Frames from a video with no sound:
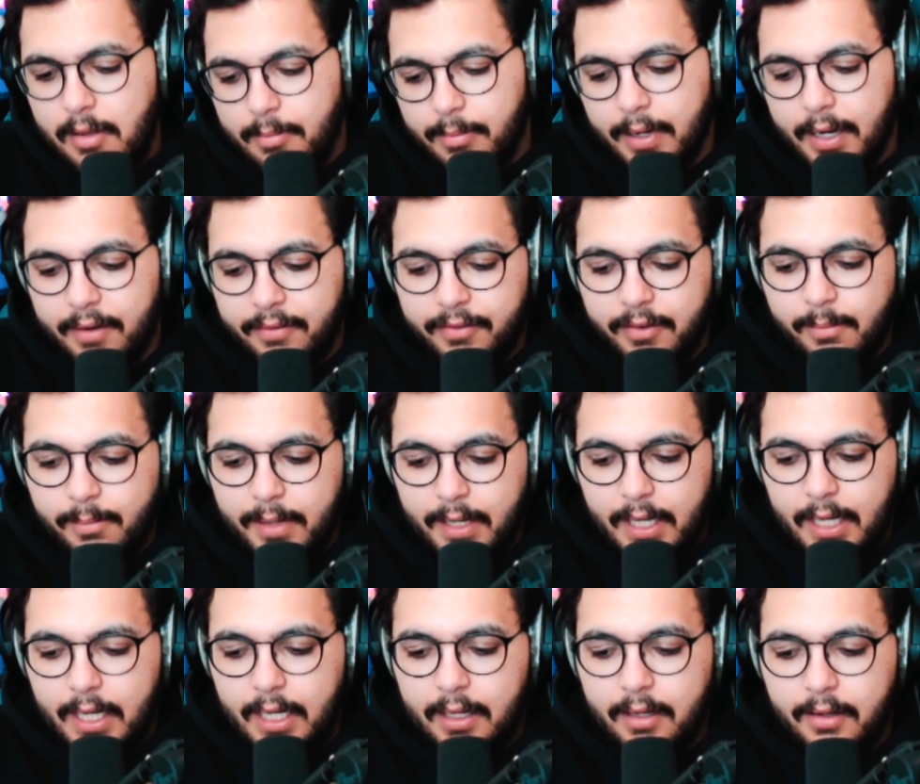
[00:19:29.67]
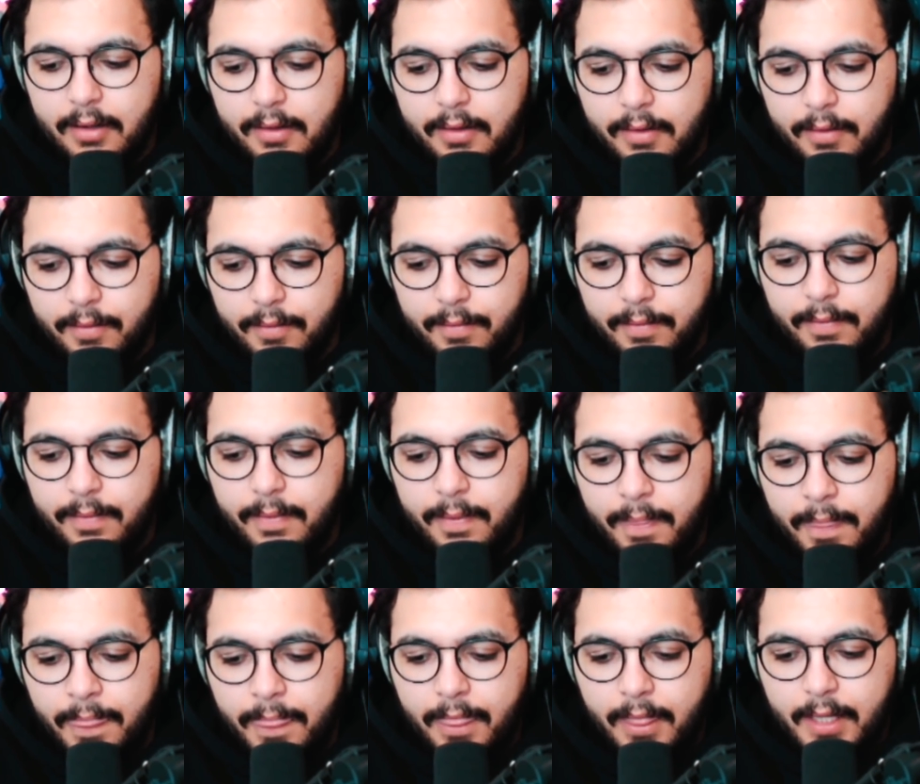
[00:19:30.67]
But for me,
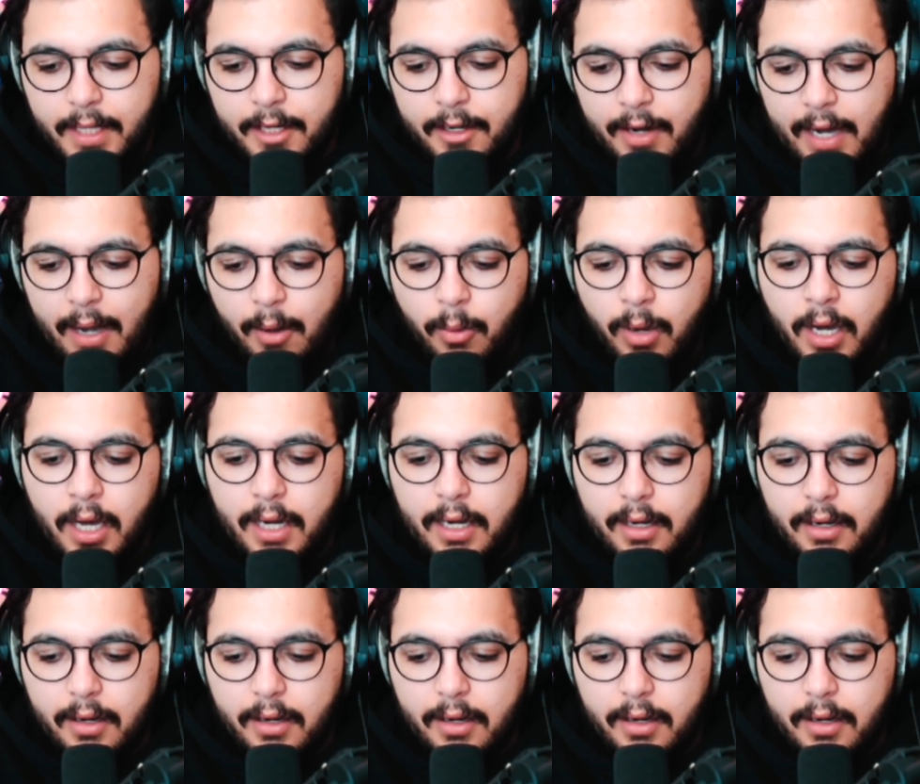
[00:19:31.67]
you know, I want...